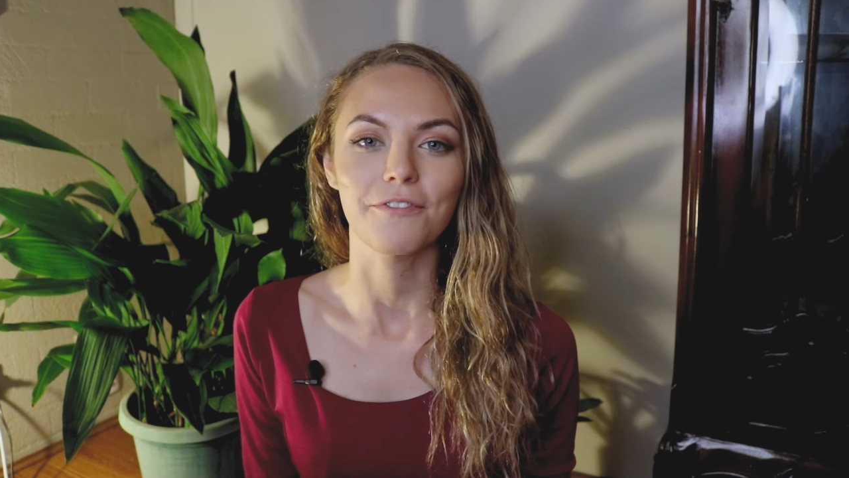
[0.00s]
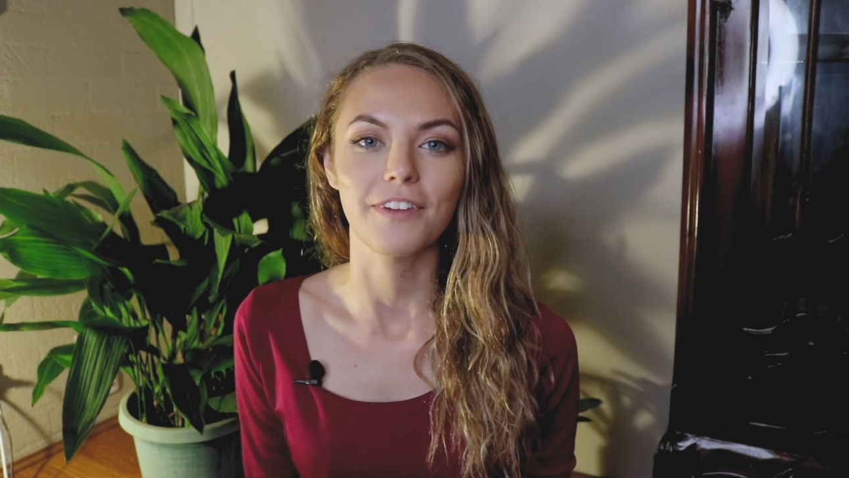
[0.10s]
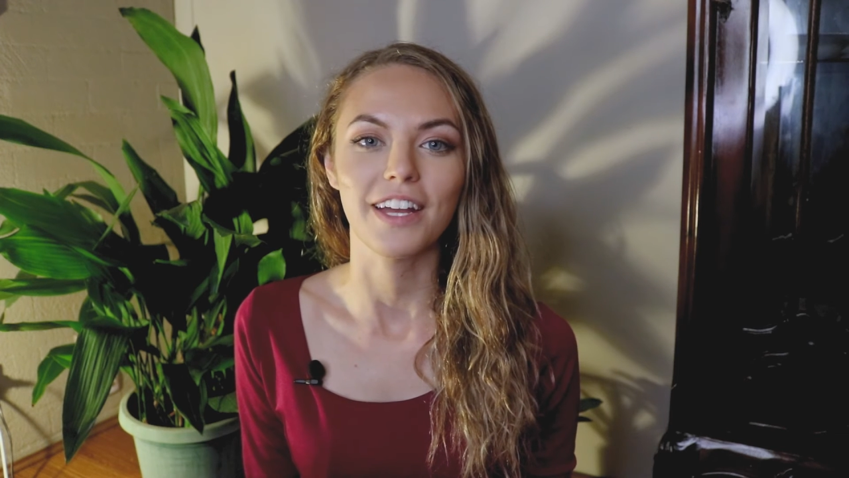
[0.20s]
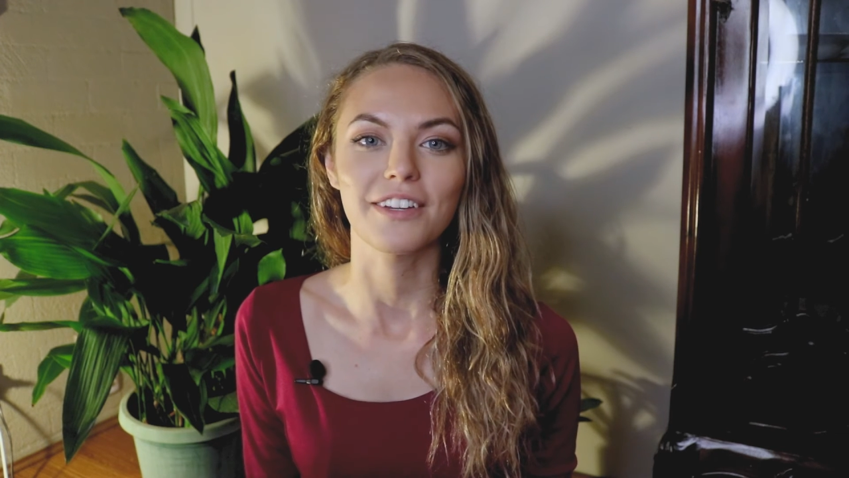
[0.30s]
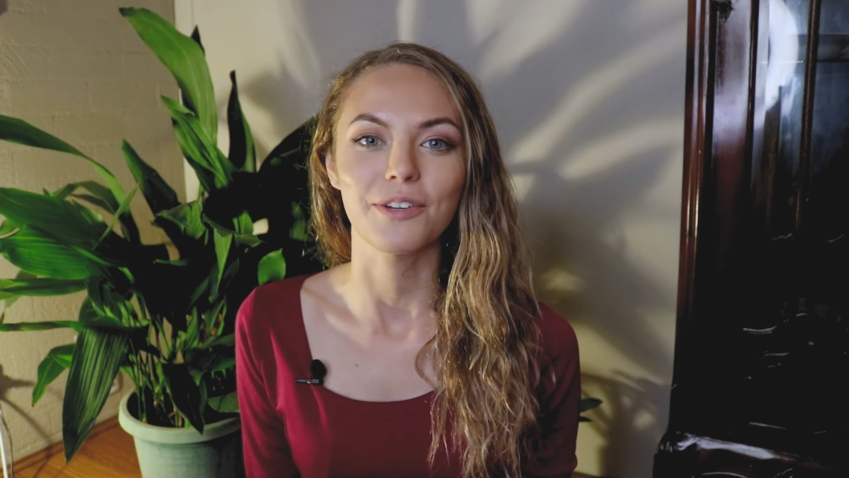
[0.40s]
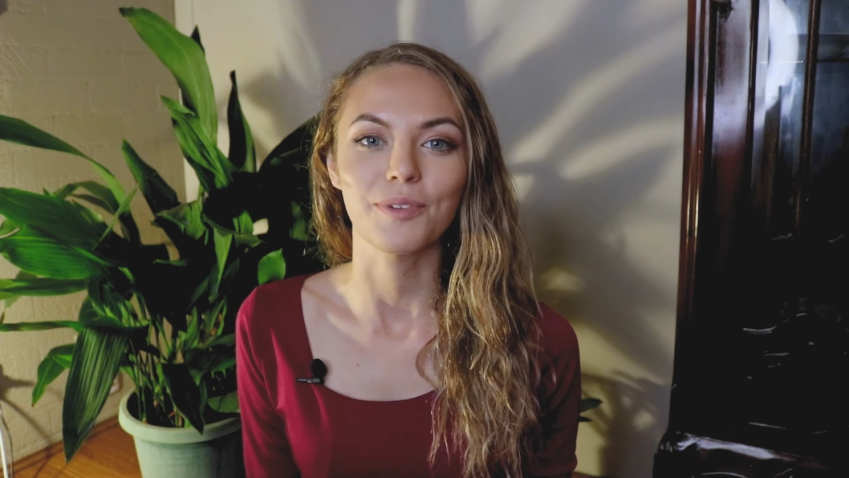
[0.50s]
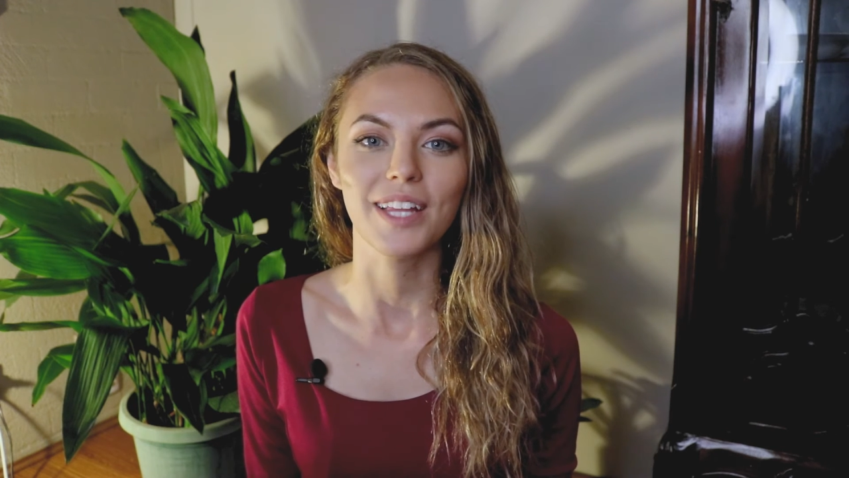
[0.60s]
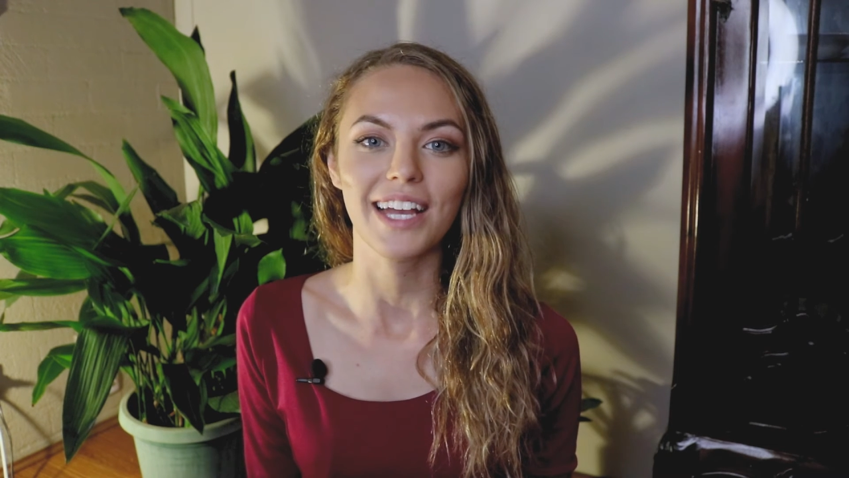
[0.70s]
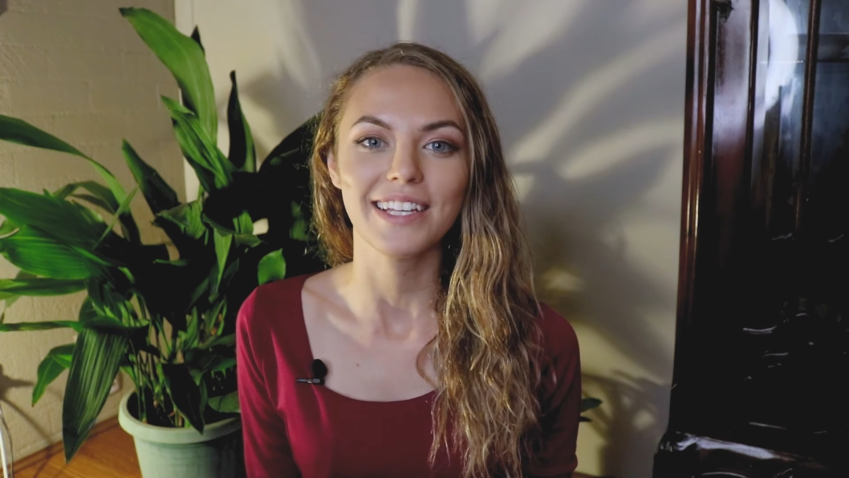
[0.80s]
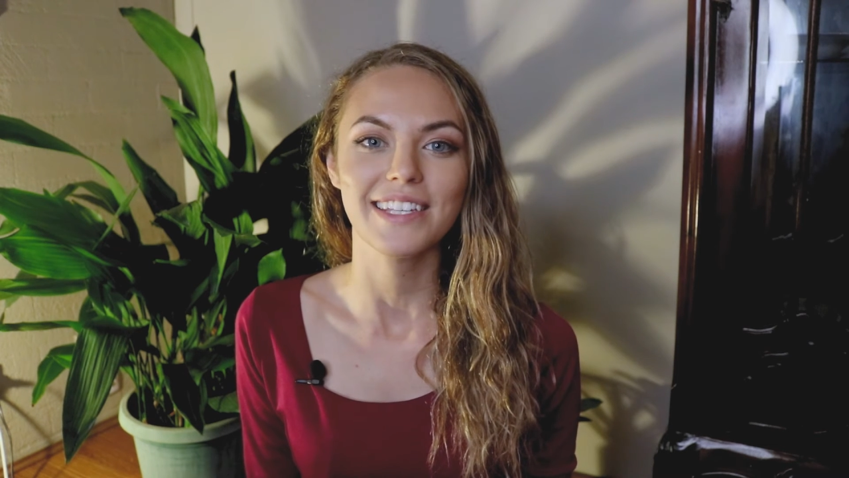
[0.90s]
and found it
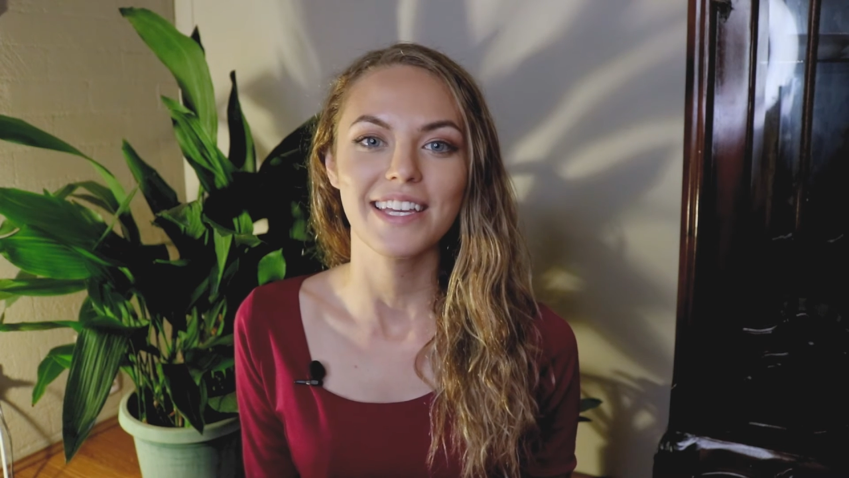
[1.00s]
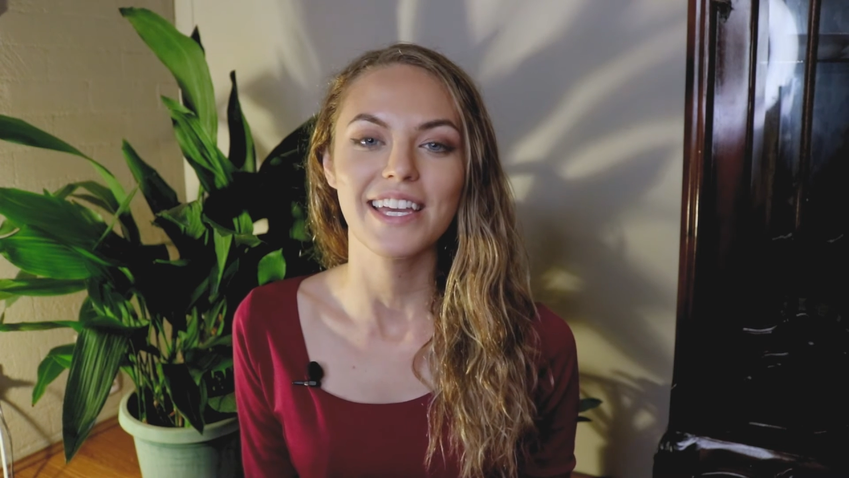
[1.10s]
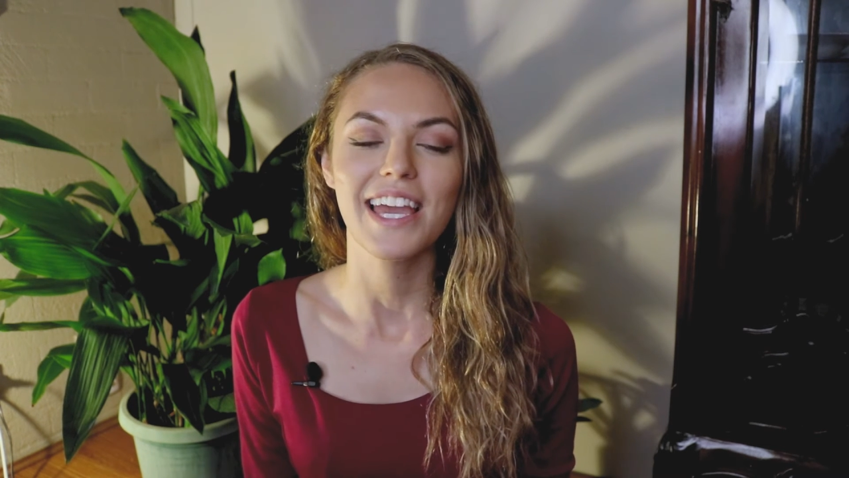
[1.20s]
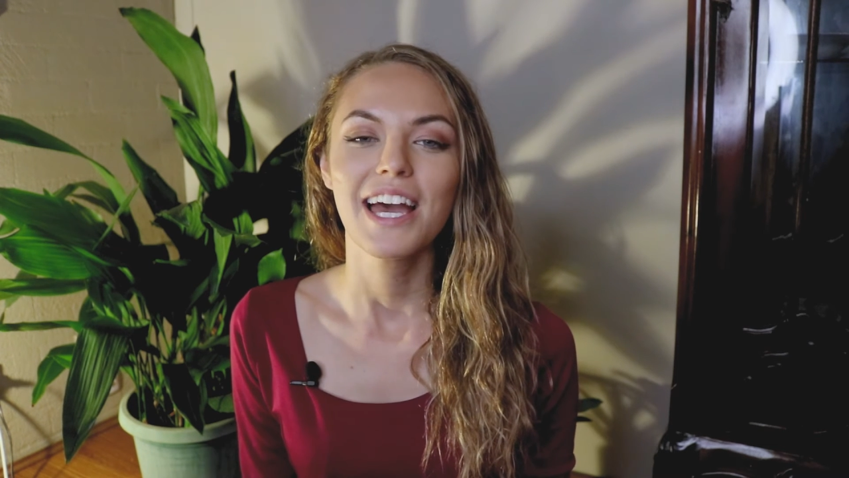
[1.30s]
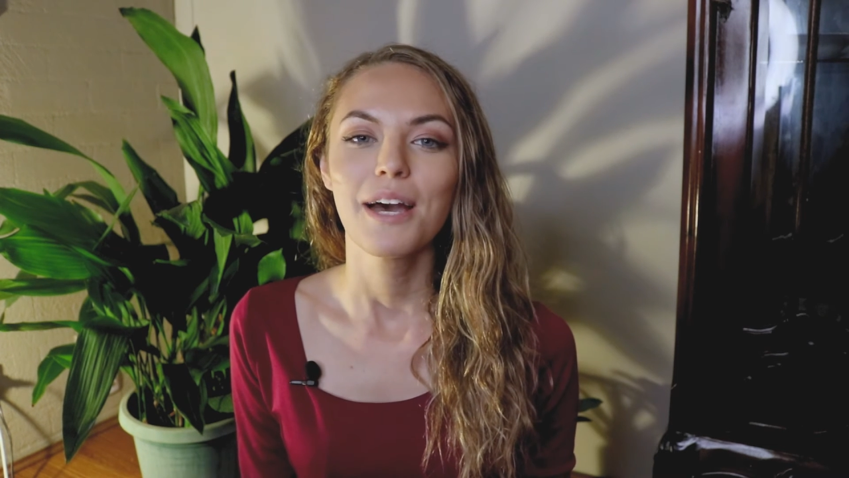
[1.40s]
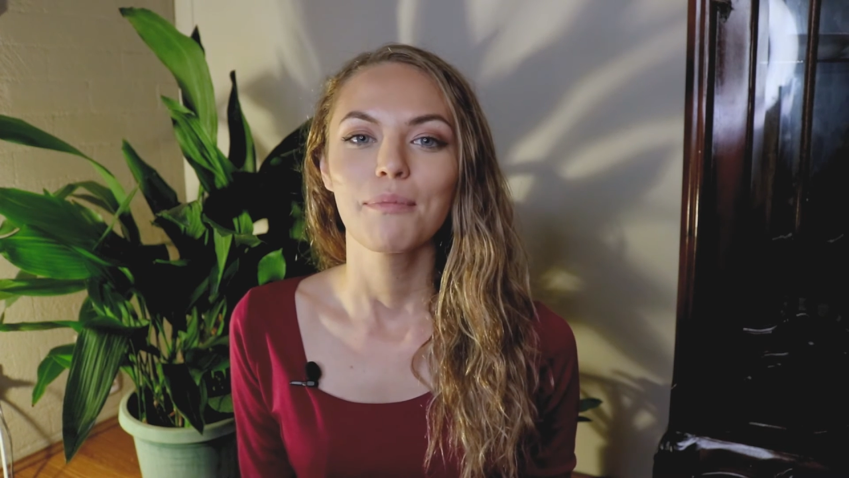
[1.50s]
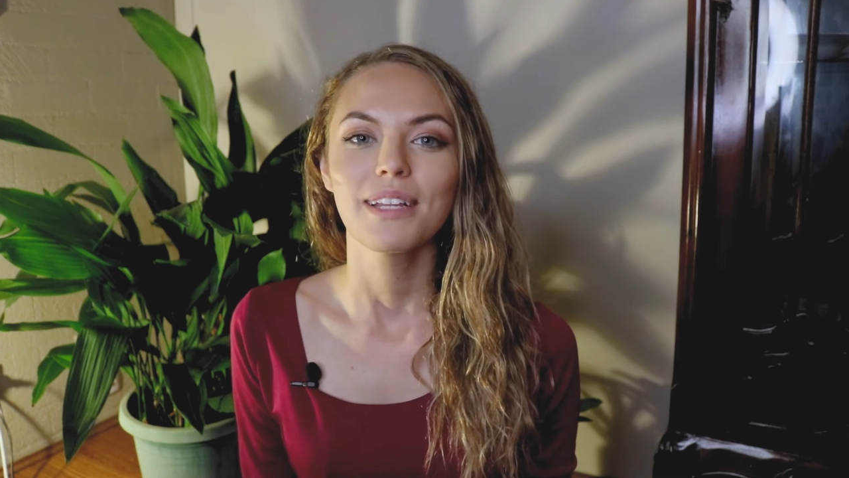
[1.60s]
relaxing.